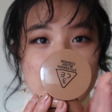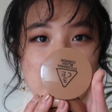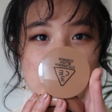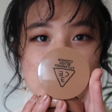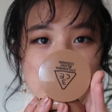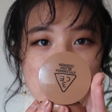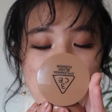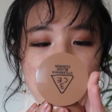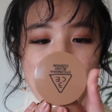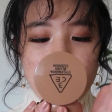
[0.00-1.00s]
this
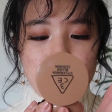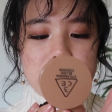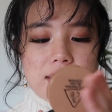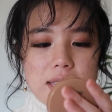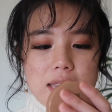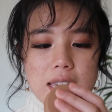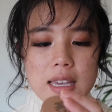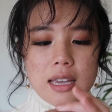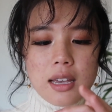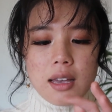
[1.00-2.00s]

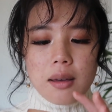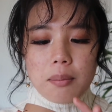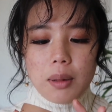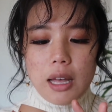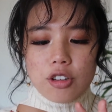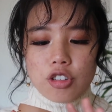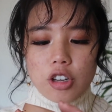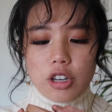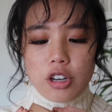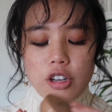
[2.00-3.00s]
3CE blush
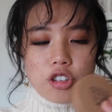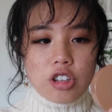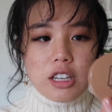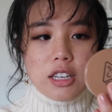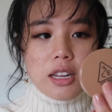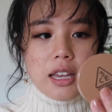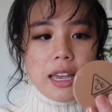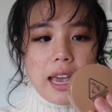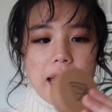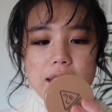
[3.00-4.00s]
cushion,
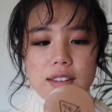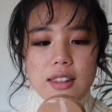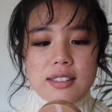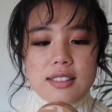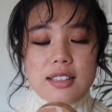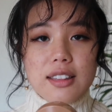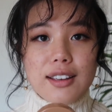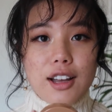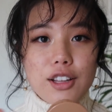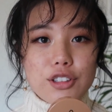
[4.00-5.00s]
and this is in the
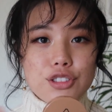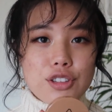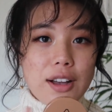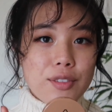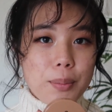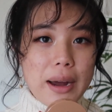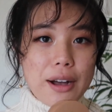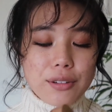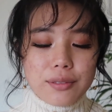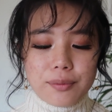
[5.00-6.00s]
color Soft
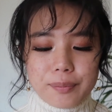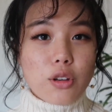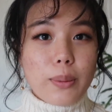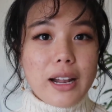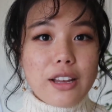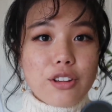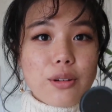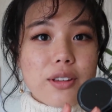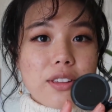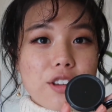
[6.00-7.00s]
Brown. So what I do
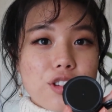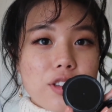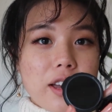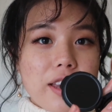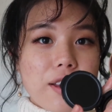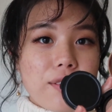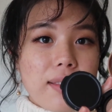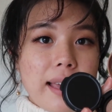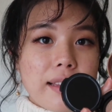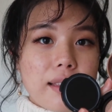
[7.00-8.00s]
is I just kind of
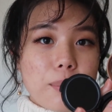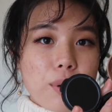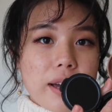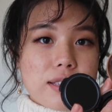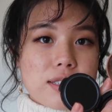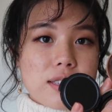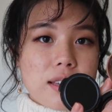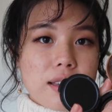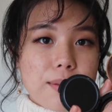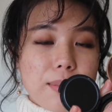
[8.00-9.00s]
lightly press
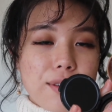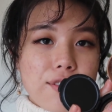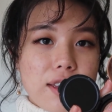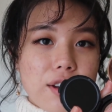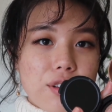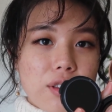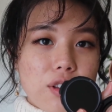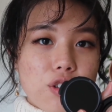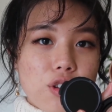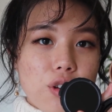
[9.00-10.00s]
my fingers
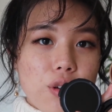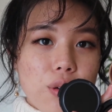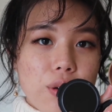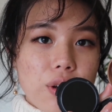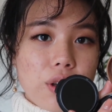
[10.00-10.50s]
into